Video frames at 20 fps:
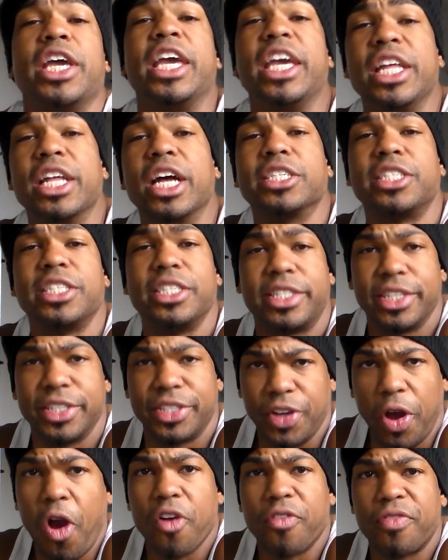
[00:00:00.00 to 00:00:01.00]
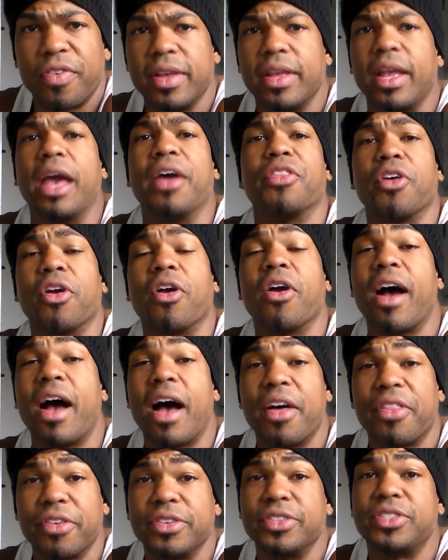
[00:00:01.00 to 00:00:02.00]
He doesn't deserve it, and there are
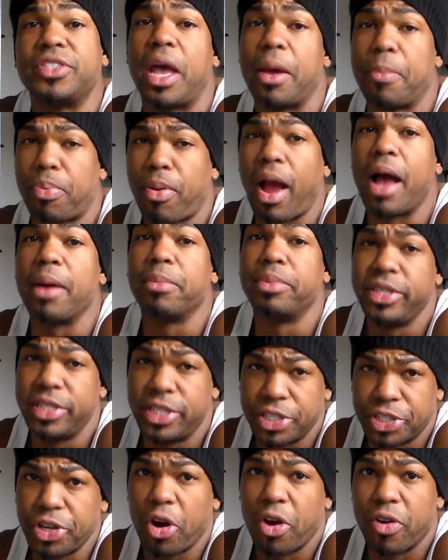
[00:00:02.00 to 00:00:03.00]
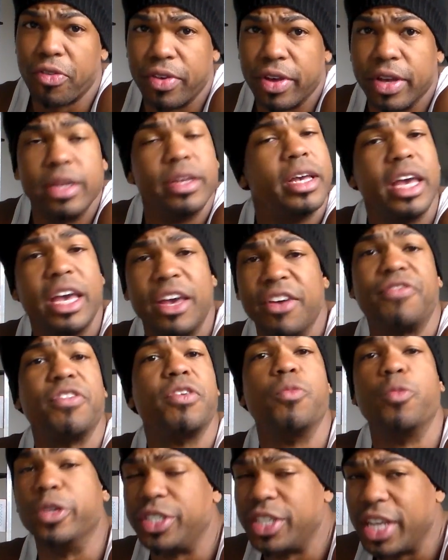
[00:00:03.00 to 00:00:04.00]
others that probably deserve it. If
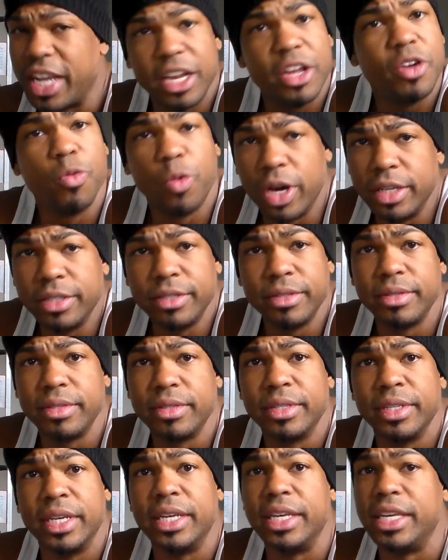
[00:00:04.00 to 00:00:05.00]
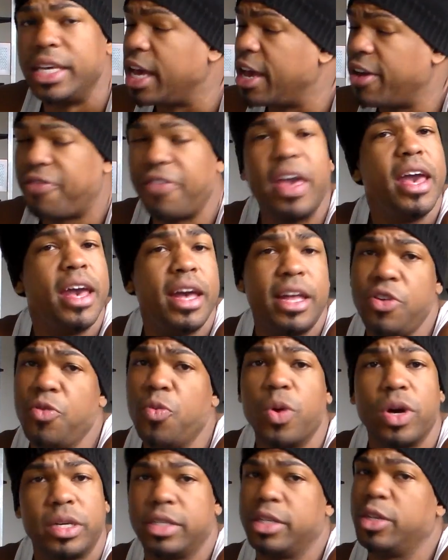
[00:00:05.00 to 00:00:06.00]
it was anyone, if
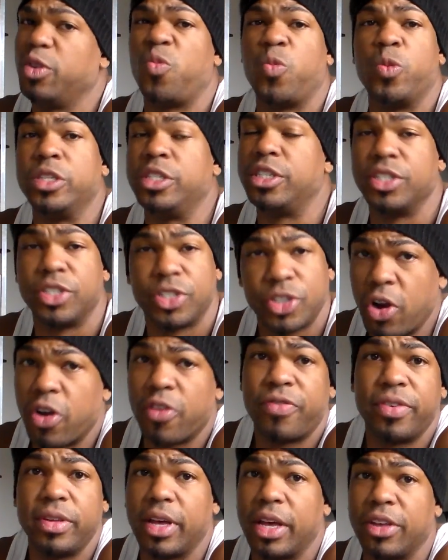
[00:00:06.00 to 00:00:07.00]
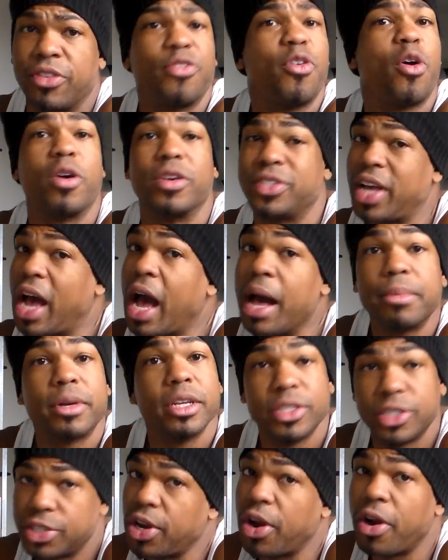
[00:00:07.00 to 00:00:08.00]
anyone would deserve it, as far as I'm
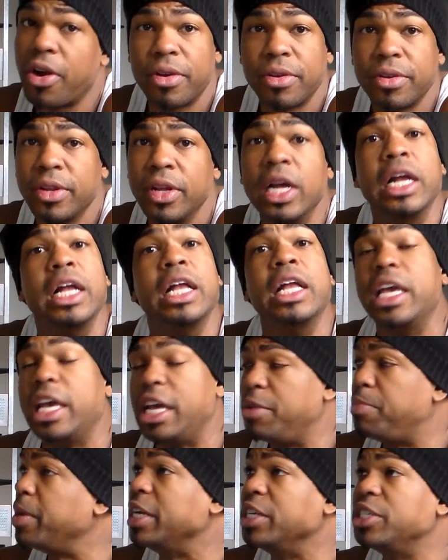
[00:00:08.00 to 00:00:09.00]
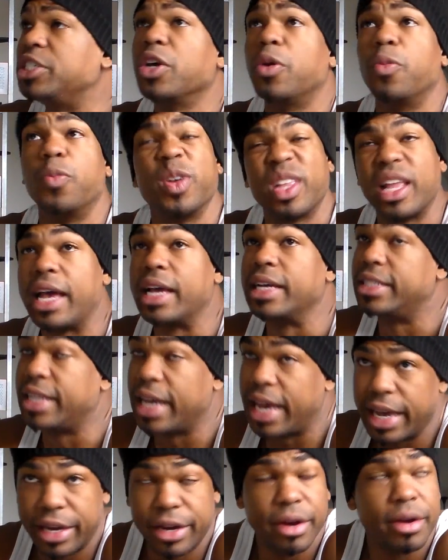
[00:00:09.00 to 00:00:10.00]
concerned, it'd be someone like
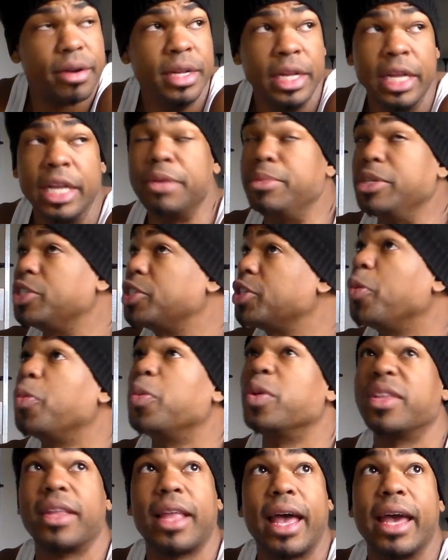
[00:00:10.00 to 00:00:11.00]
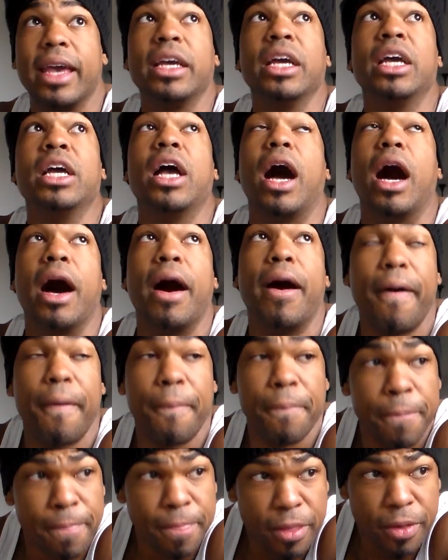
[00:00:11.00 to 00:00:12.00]
Taker, it'd be someone like
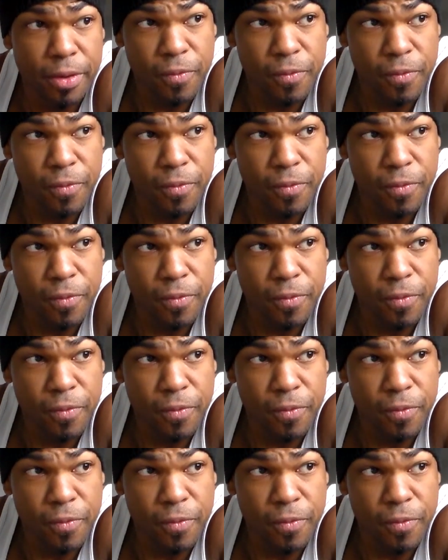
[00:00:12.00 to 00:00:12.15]
Hulk